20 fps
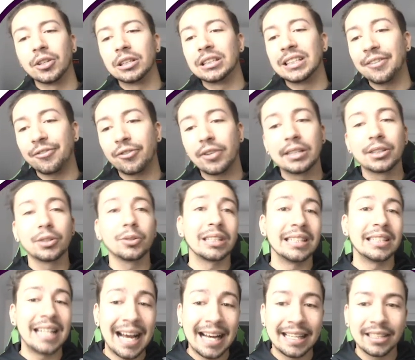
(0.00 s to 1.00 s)
I've got the differentials
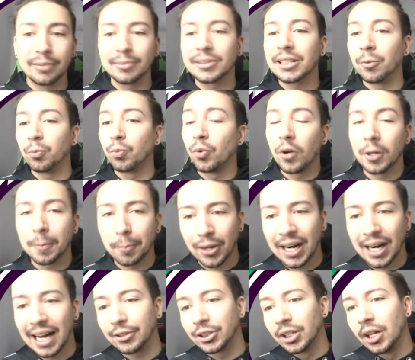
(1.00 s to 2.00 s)
in Adams and
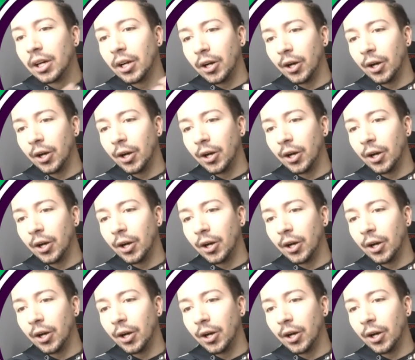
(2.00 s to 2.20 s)
Ward-Prowse,